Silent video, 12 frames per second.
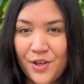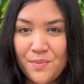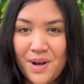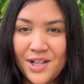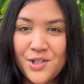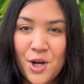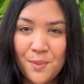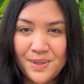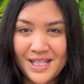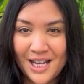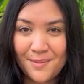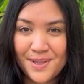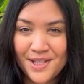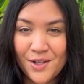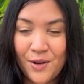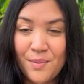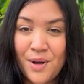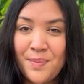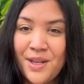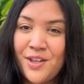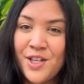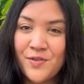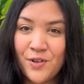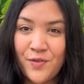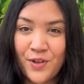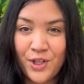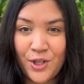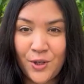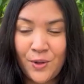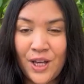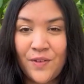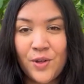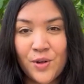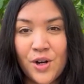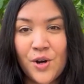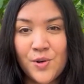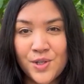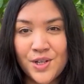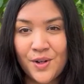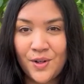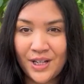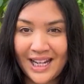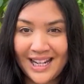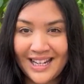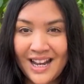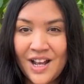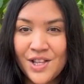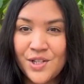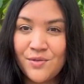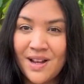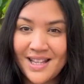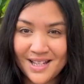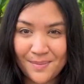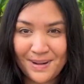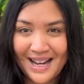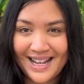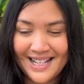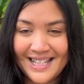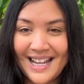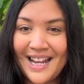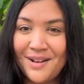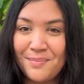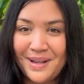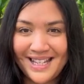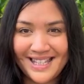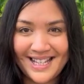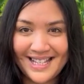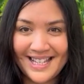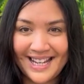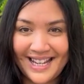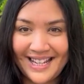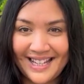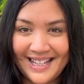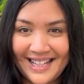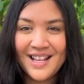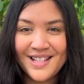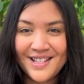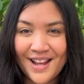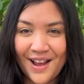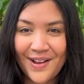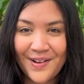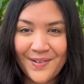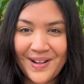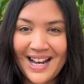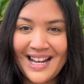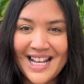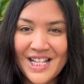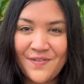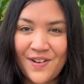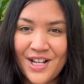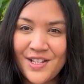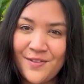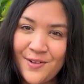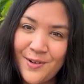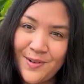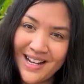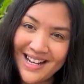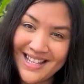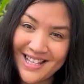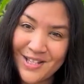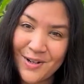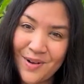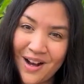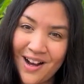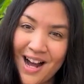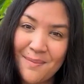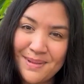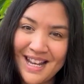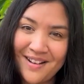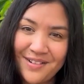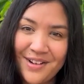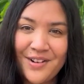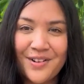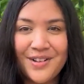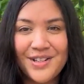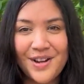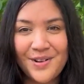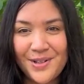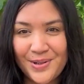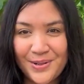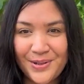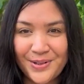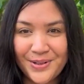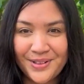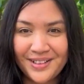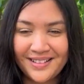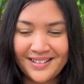you my top tips, so it might be useful for you if you are also looking to rent a place in BGC. So let's fast forward to our uptown condo tour.